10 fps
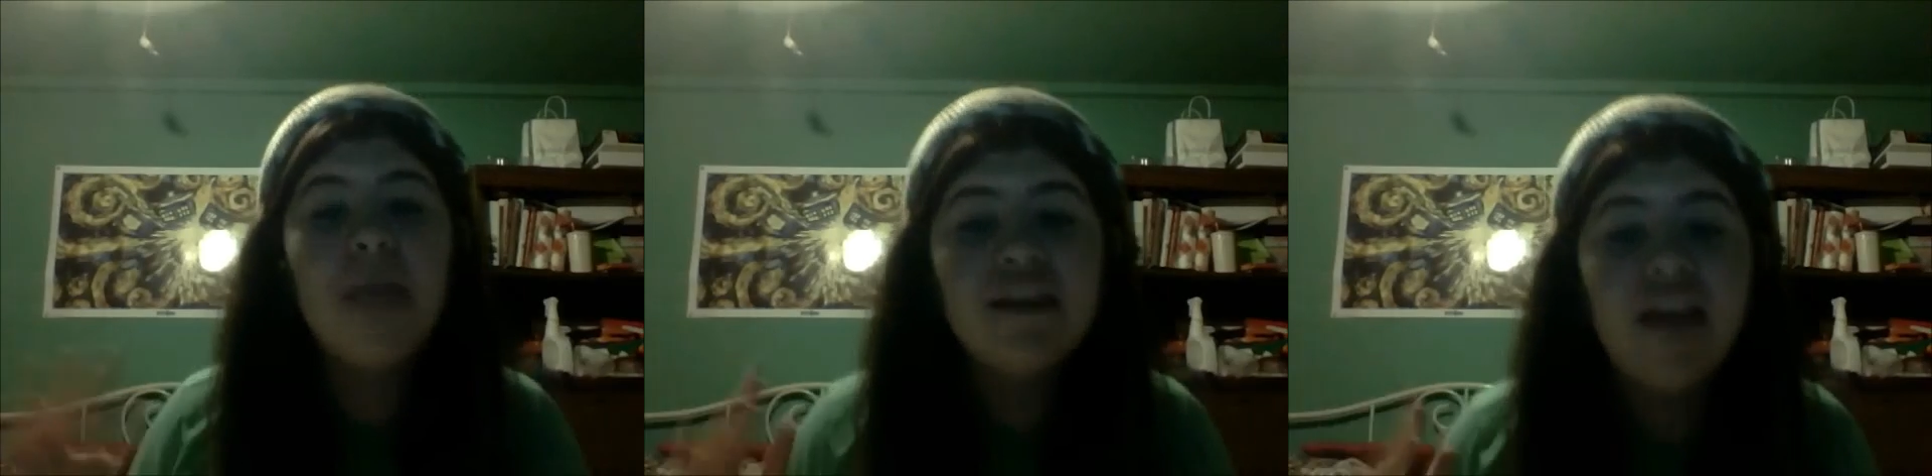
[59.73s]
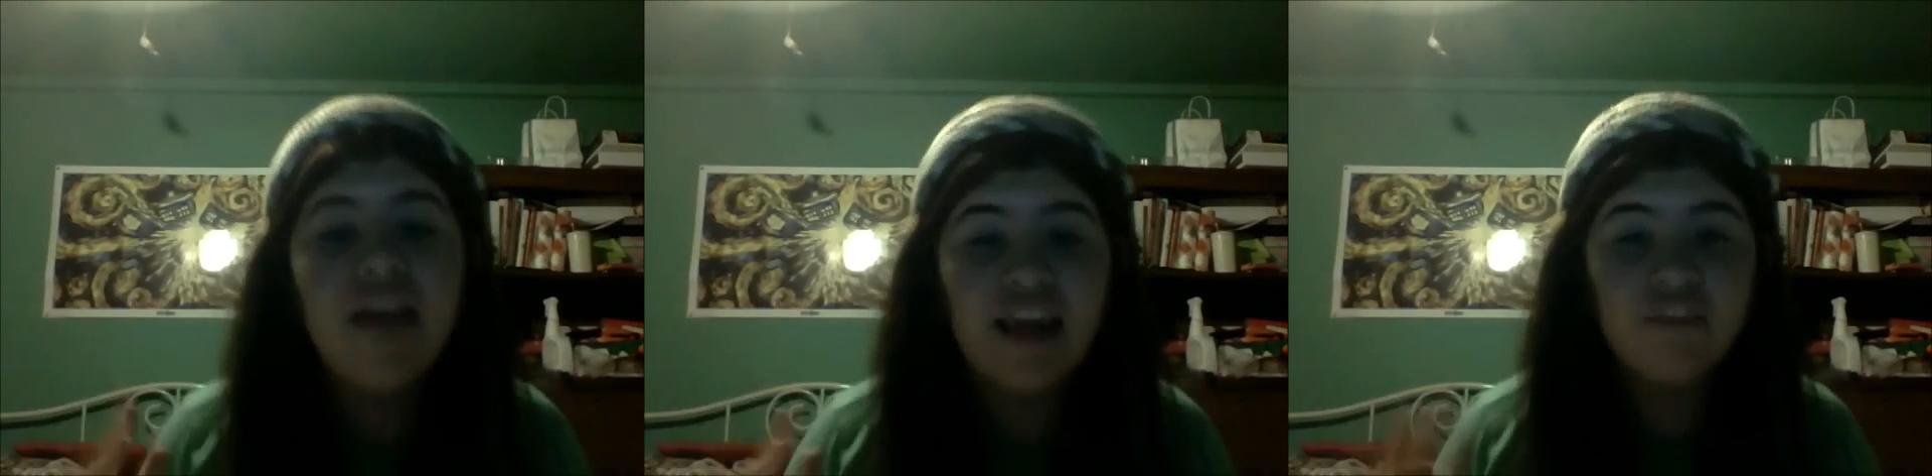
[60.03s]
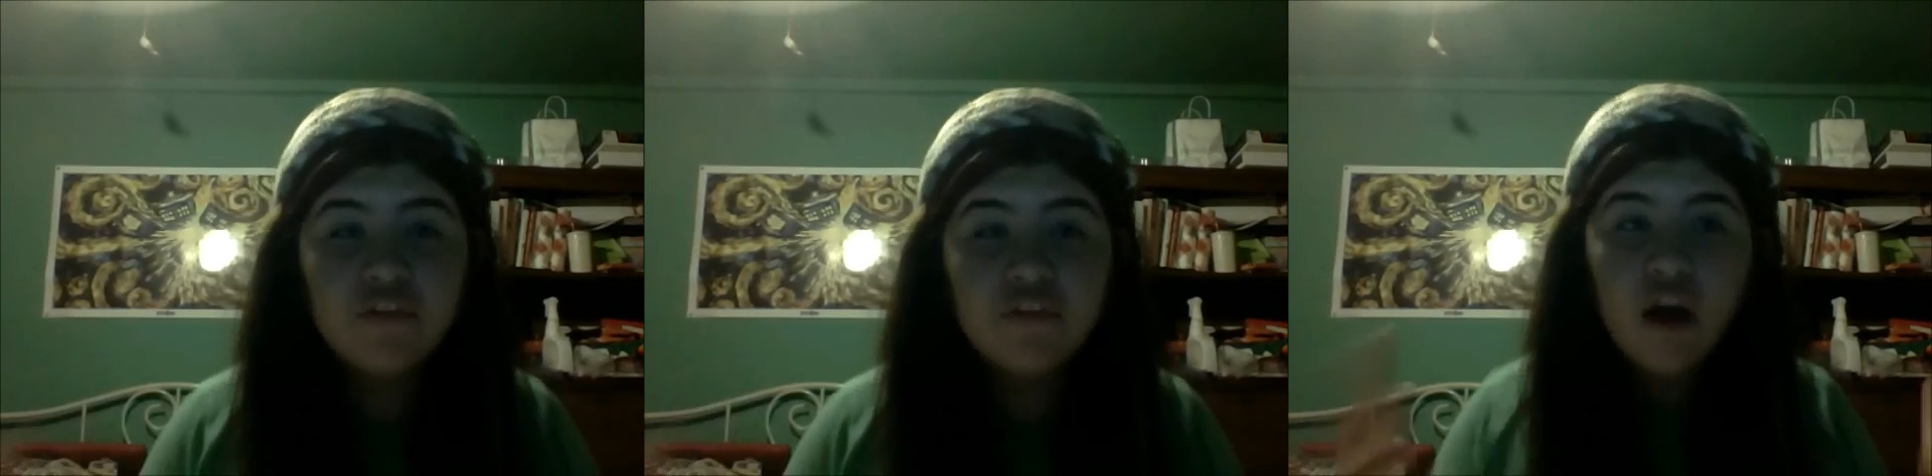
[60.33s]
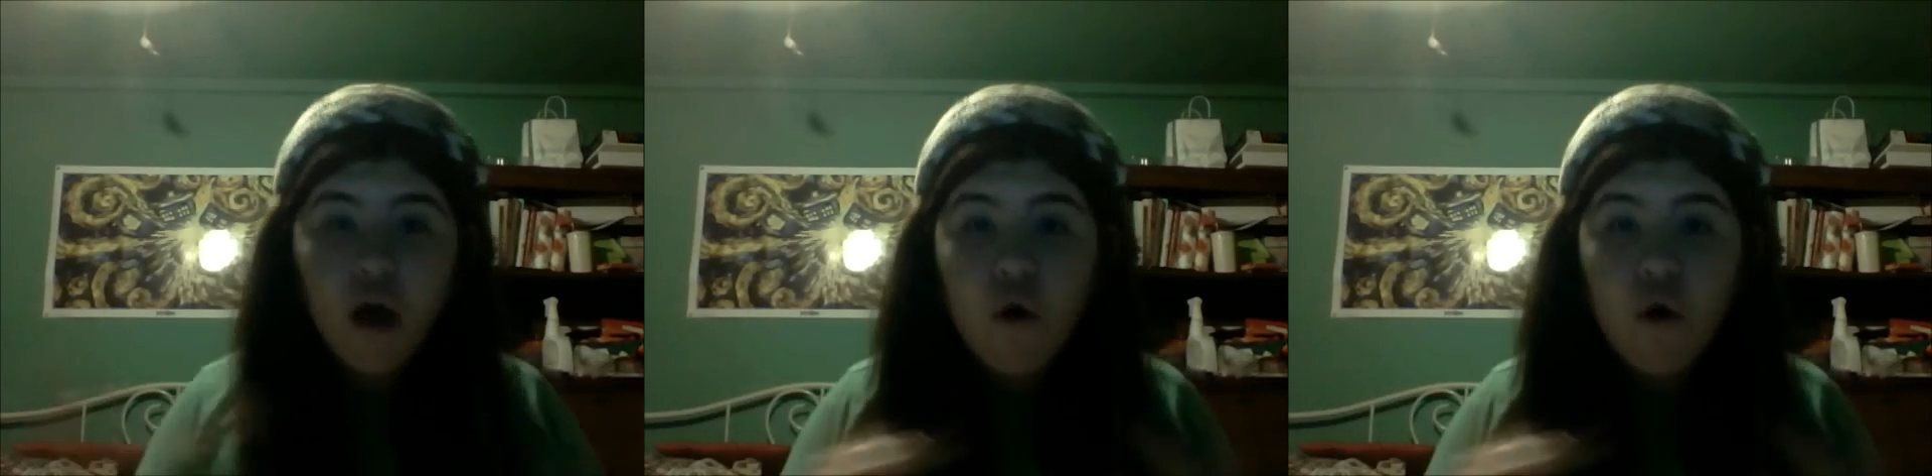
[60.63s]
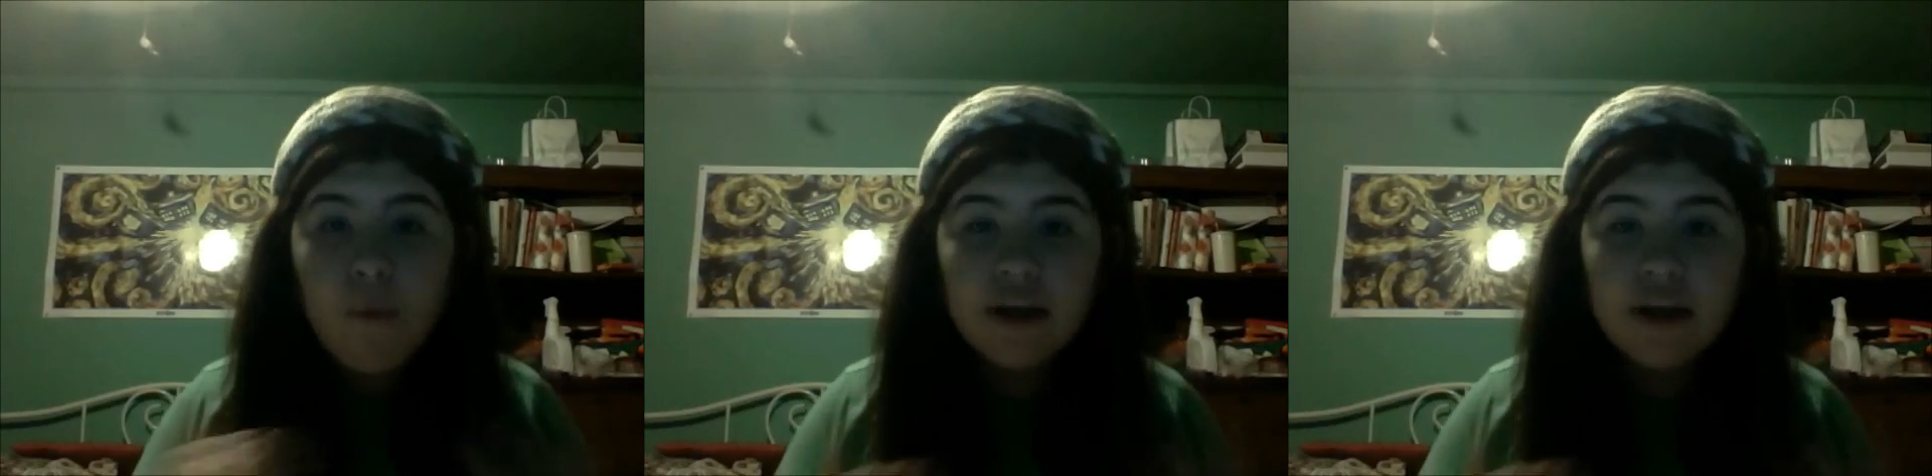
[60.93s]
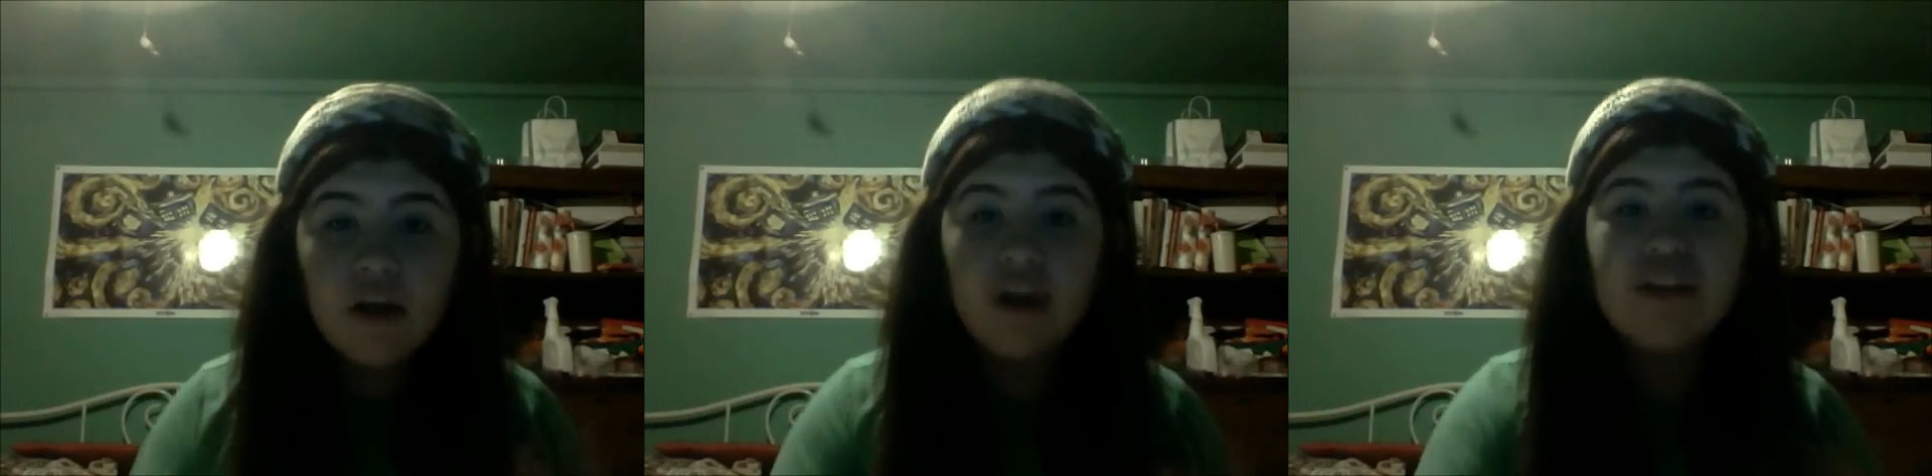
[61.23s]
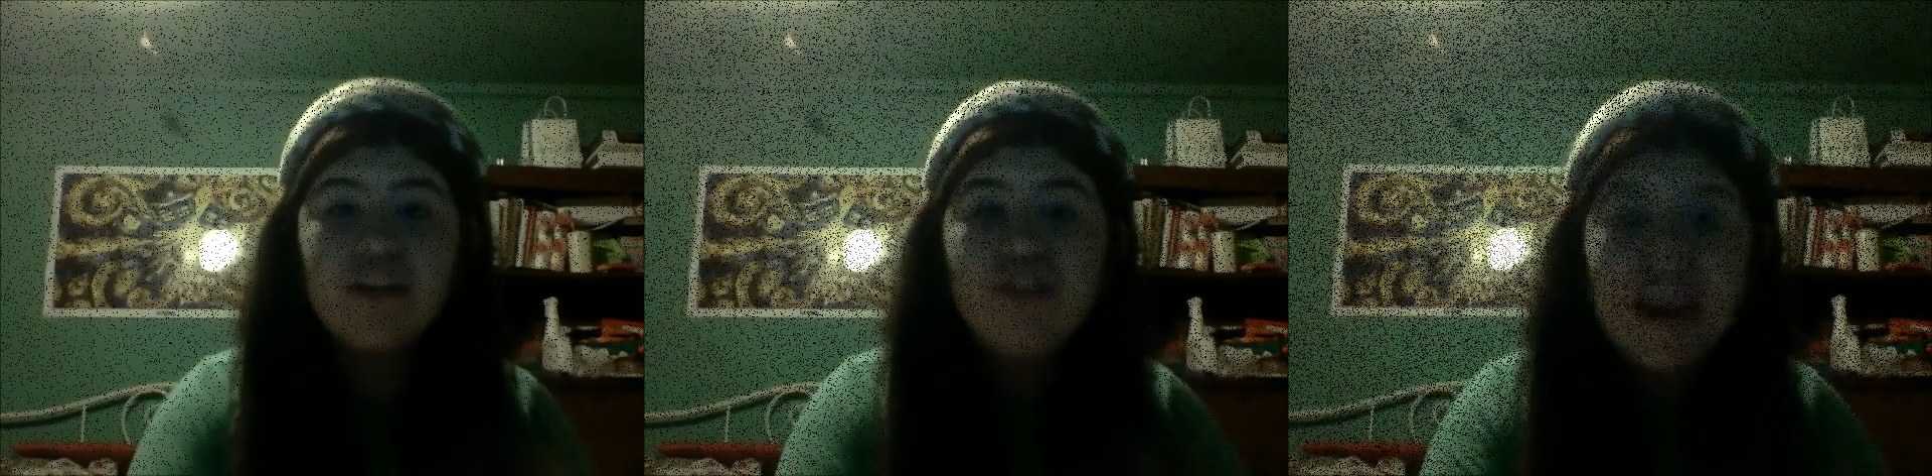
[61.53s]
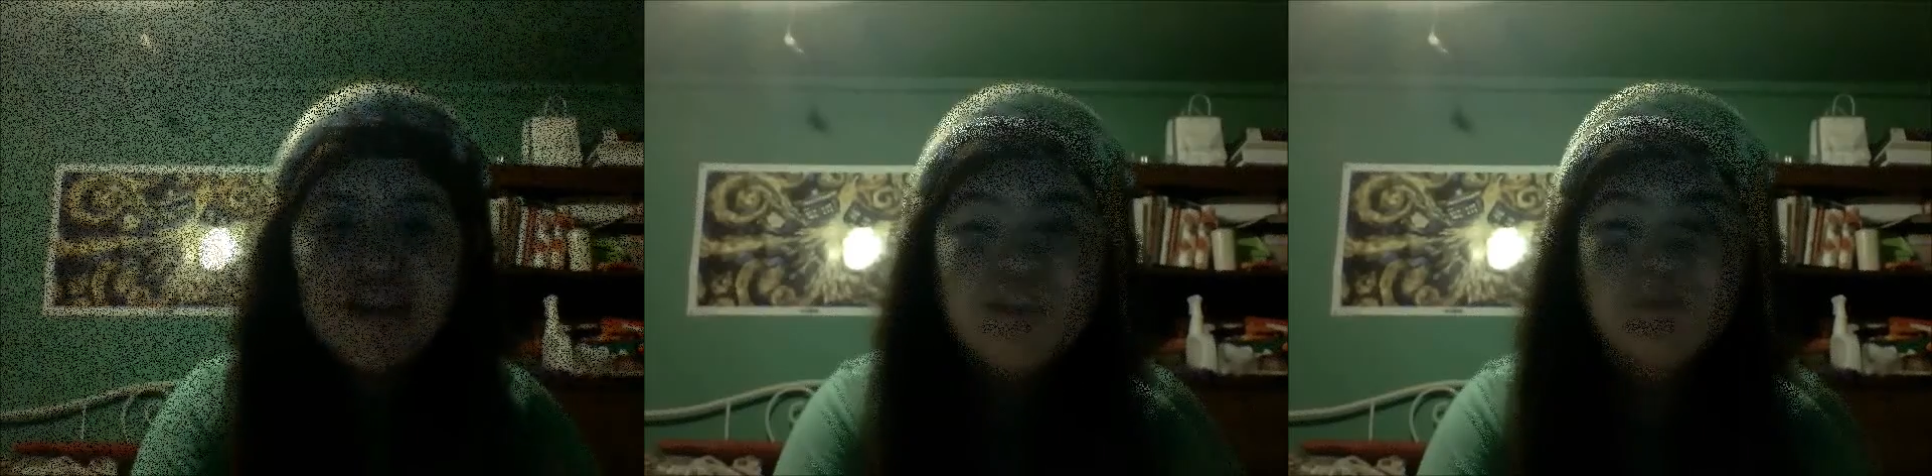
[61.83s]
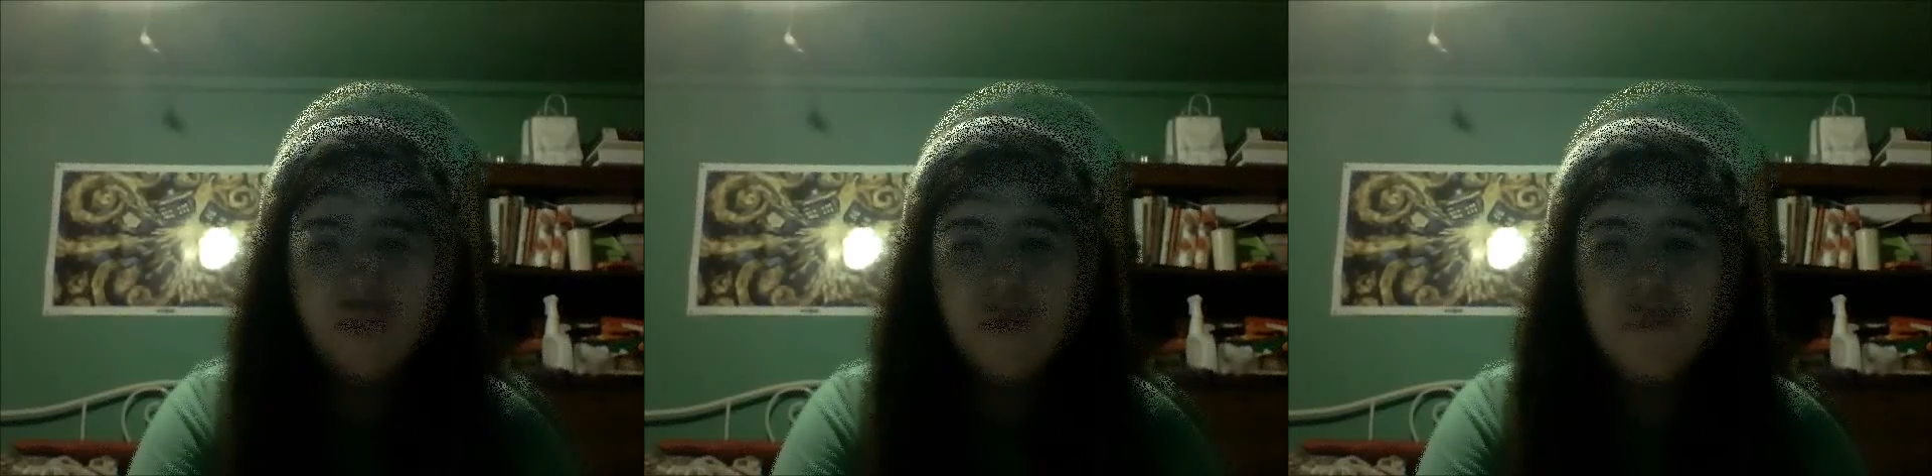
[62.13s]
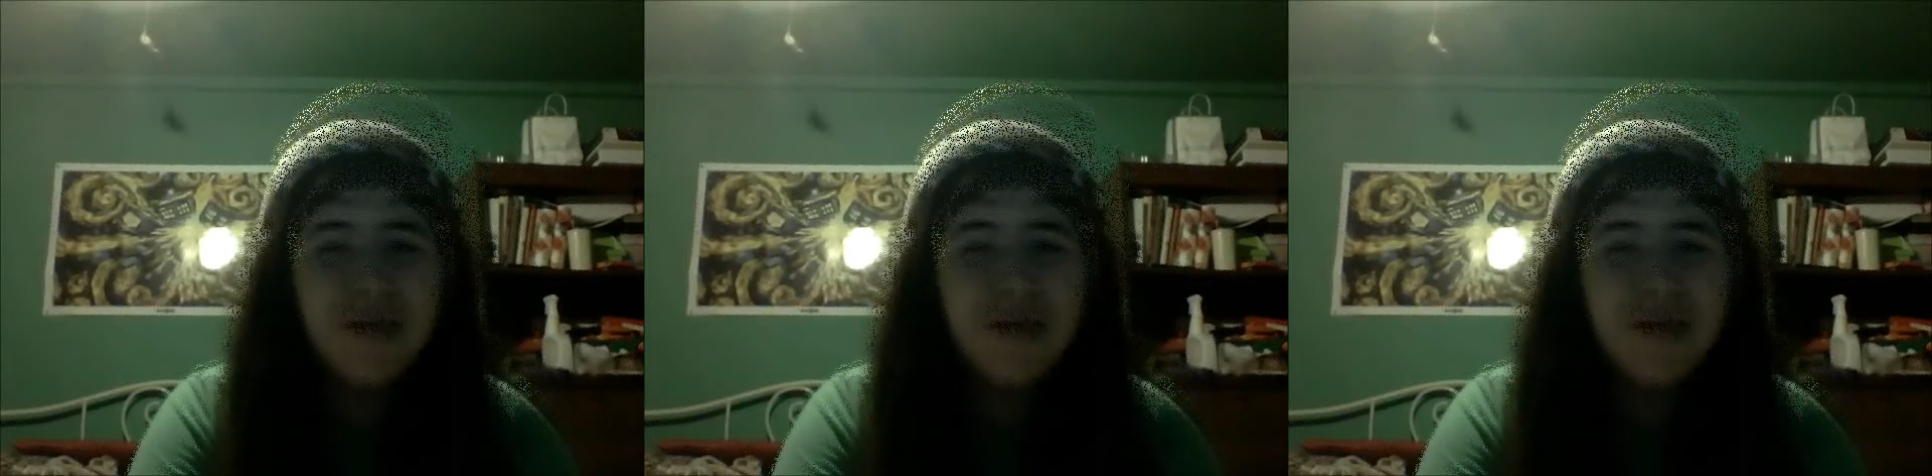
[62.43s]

Life. Oh my god, it changed my life.